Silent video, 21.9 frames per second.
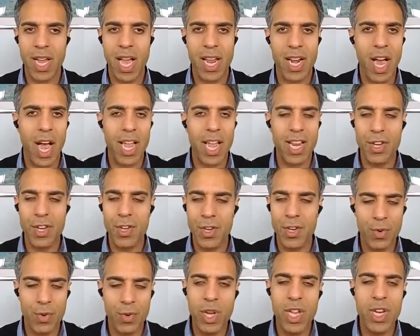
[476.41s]

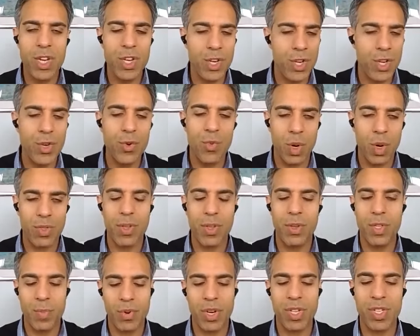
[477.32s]
And we knew what
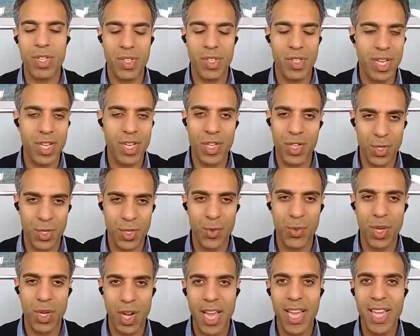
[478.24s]
those presentations
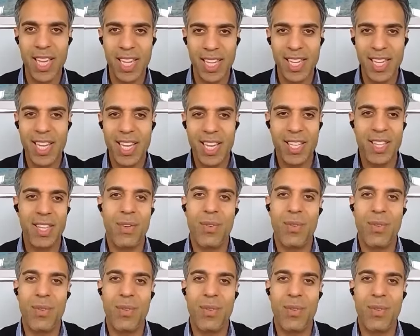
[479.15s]
were like. They were